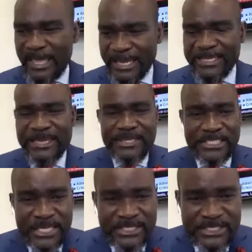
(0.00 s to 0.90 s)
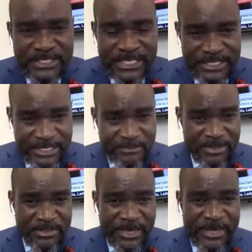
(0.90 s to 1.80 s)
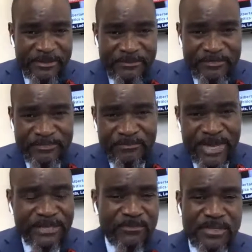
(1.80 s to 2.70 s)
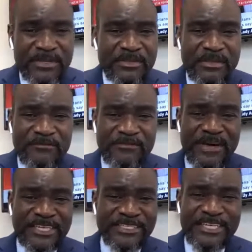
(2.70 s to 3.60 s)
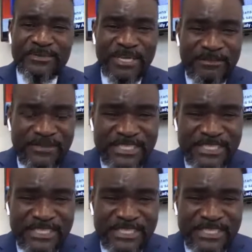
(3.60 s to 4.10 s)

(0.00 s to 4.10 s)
Any other changes that can be there might be, in fact, irrelevant